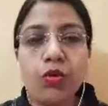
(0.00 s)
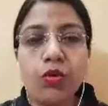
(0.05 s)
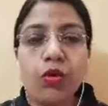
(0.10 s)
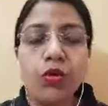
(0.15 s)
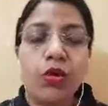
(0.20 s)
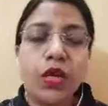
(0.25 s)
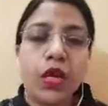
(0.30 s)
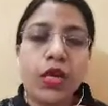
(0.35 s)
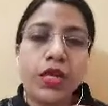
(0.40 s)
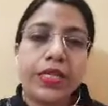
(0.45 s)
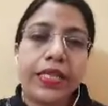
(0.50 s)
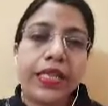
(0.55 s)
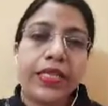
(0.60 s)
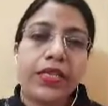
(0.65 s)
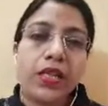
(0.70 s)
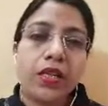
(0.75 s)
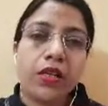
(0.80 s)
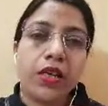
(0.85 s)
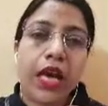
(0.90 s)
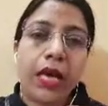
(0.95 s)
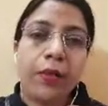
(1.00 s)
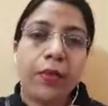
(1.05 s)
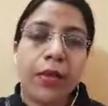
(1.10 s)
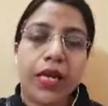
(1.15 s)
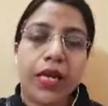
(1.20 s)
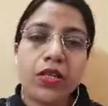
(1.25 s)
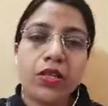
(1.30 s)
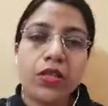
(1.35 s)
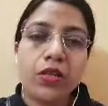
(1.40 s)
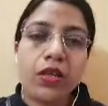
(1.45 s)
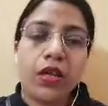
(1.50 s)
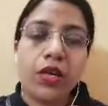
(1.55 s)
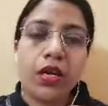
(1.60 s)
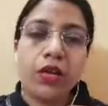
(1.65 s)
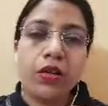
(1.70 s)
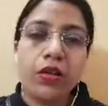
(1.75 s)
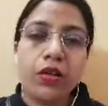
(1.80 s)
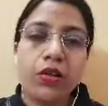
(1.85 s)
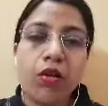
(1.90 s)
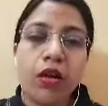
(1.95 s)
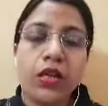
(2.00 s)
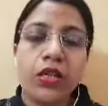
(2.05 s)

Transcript: since the crime has not